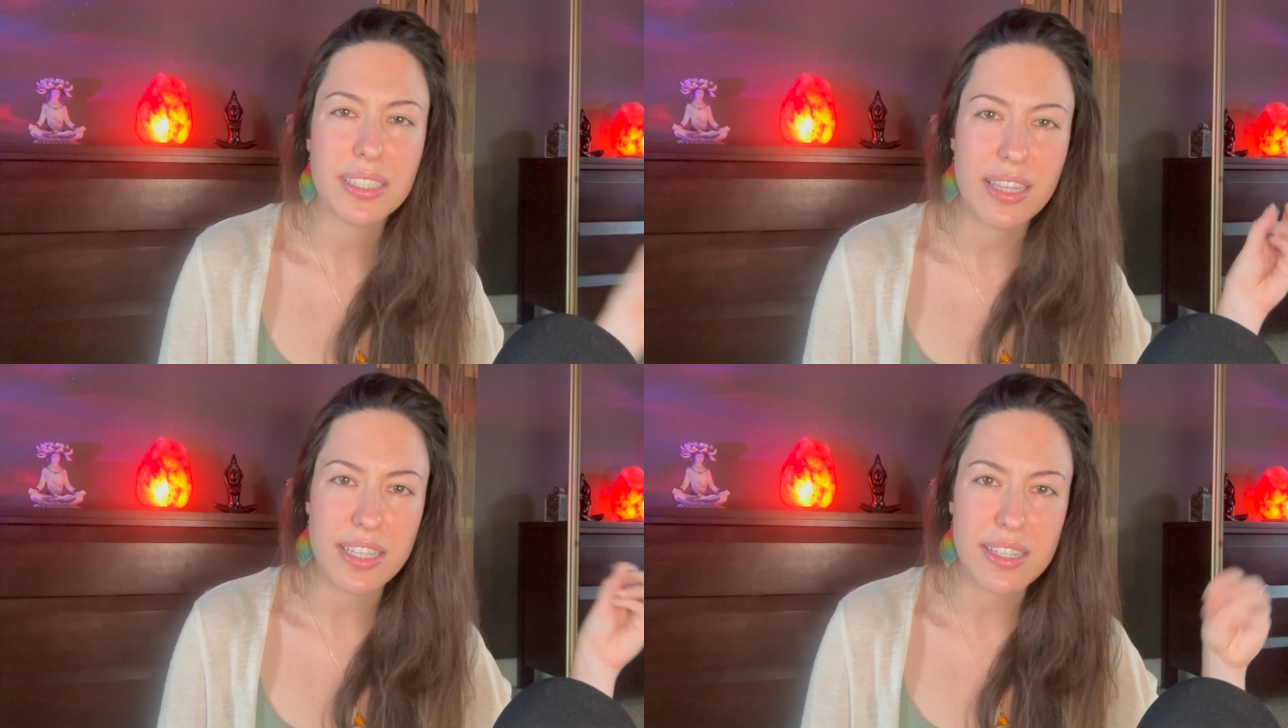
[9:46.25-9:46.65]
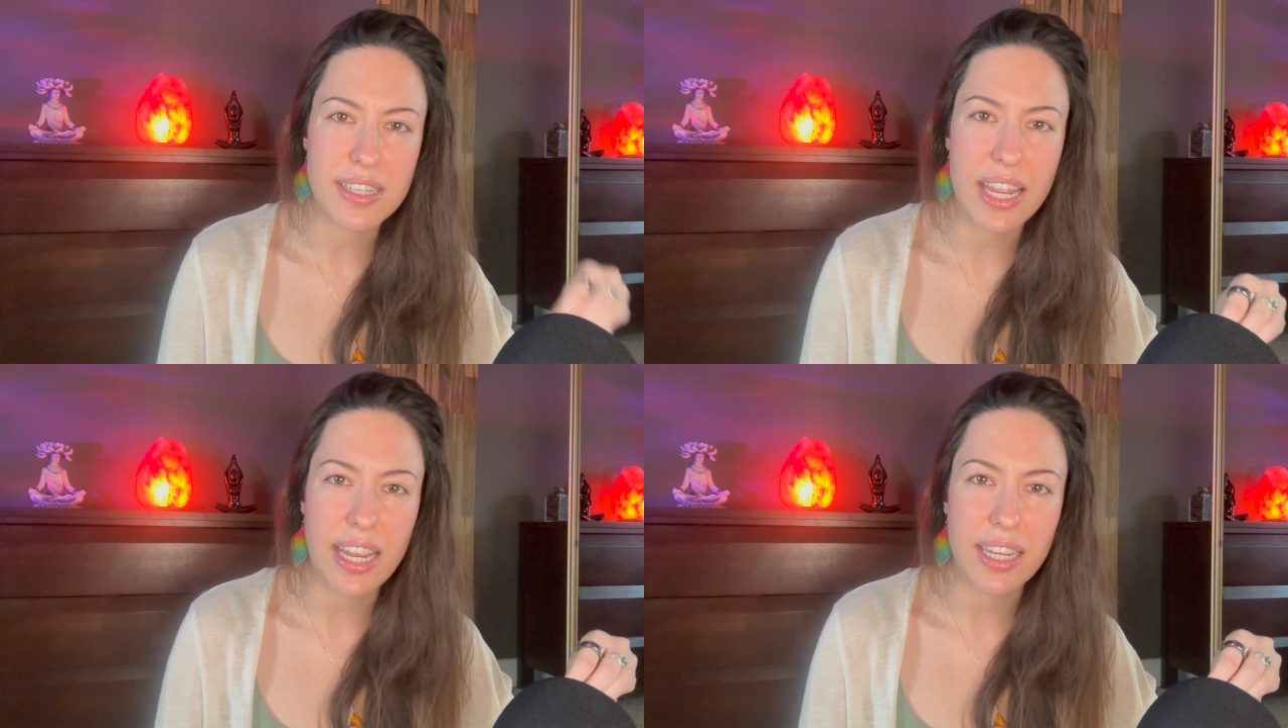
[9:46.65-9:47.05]
this
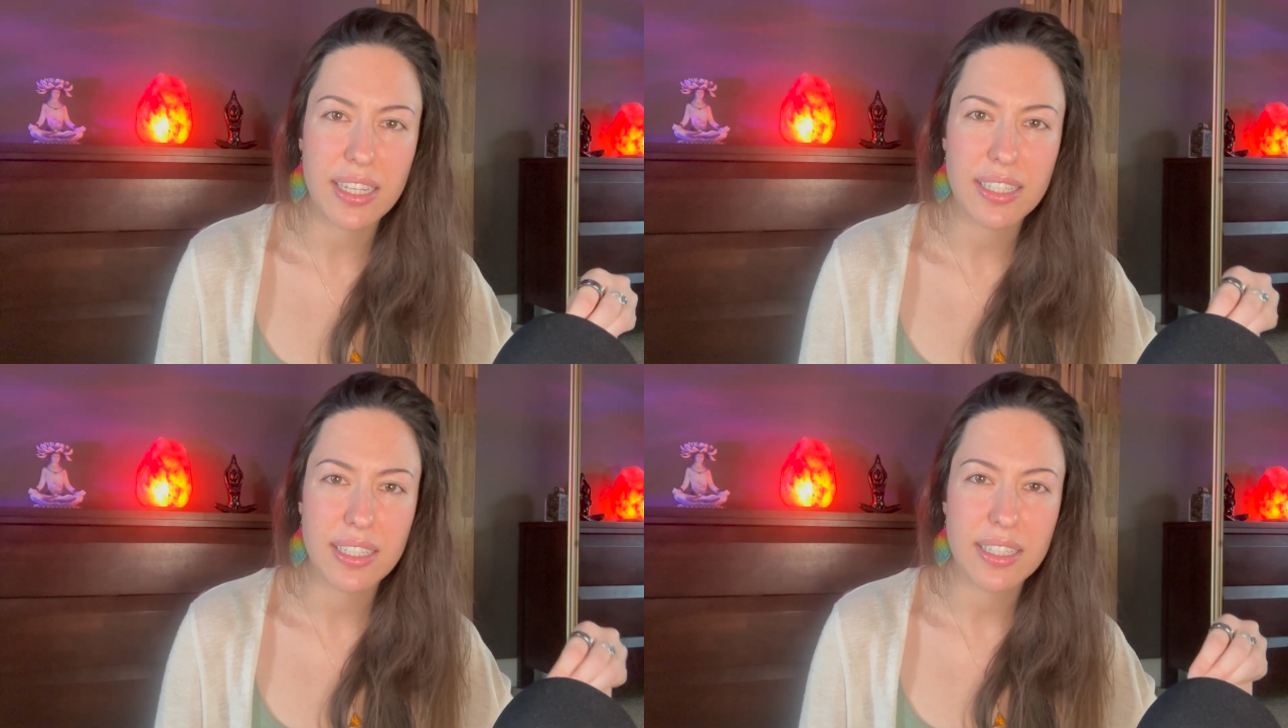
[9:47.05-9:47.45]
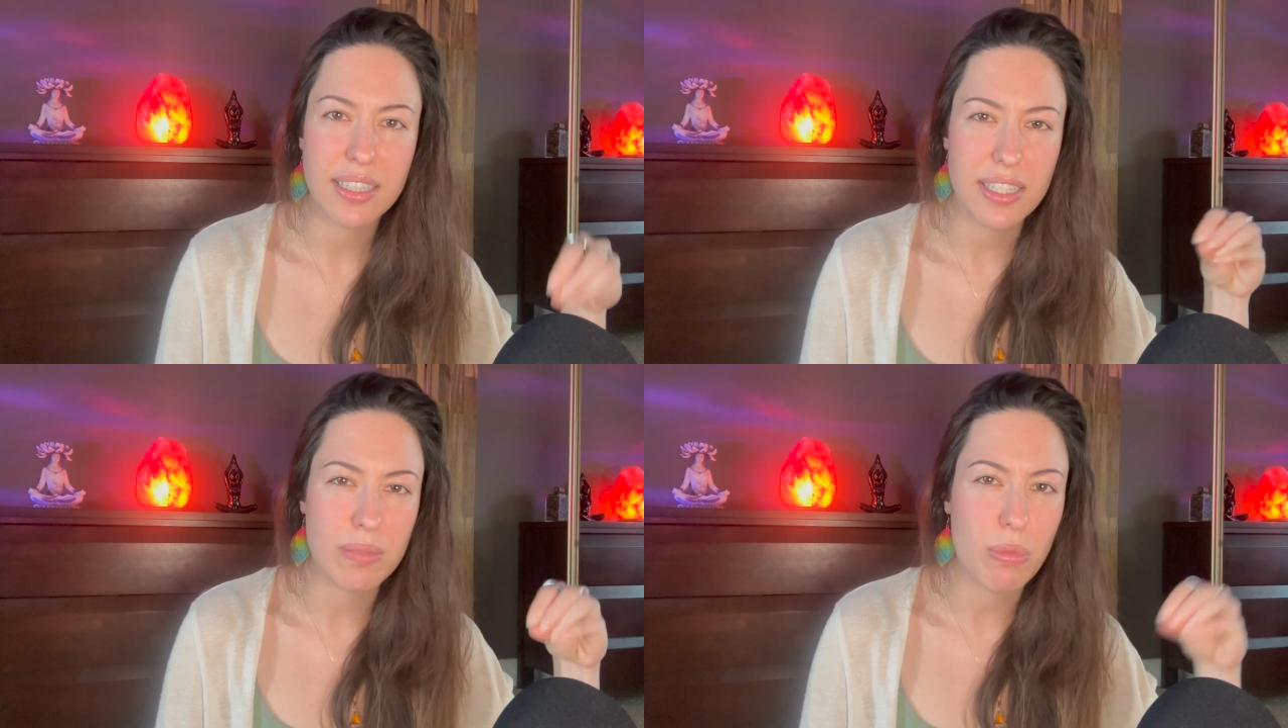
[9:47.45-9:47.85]
day,
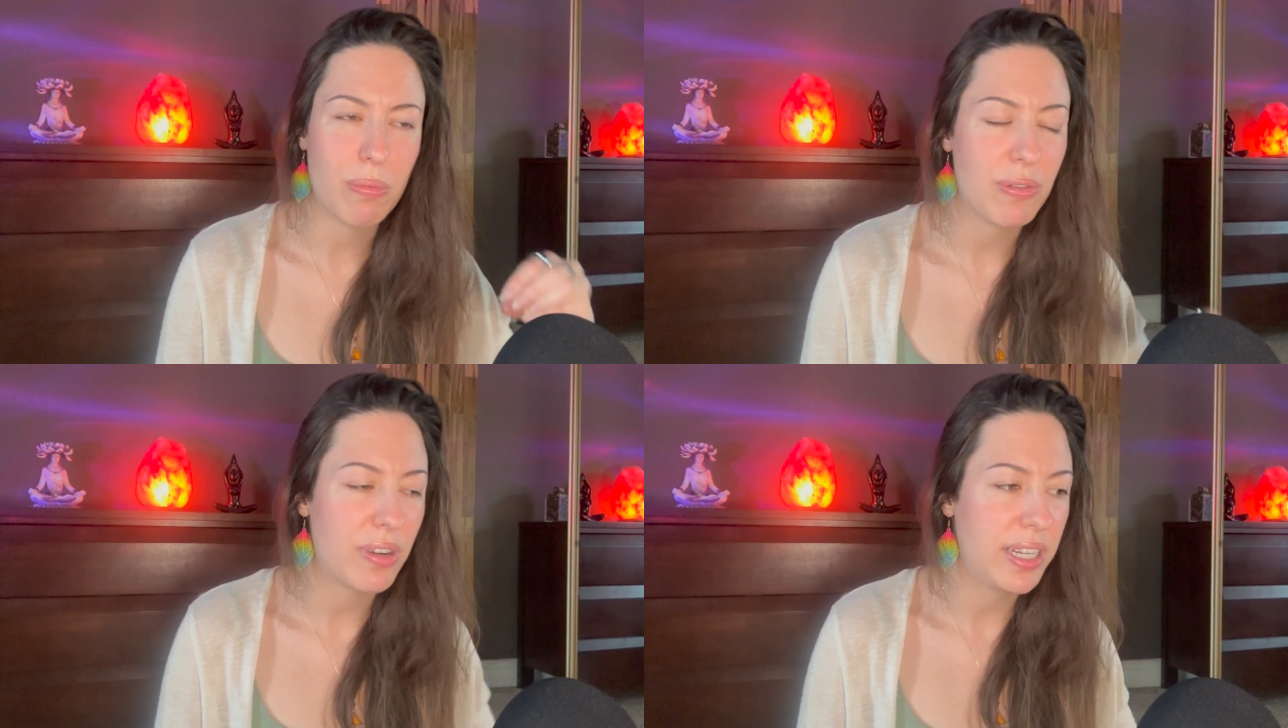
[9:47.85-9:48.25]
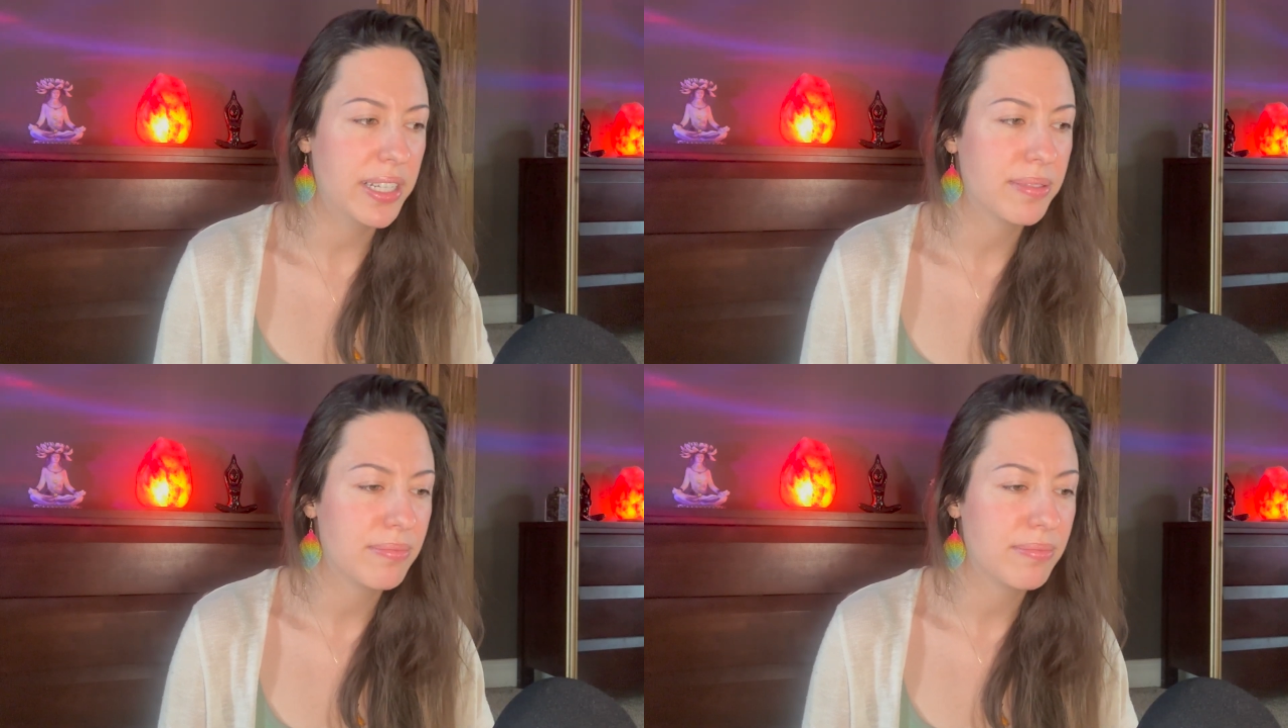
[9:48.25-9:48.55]
this moment right here.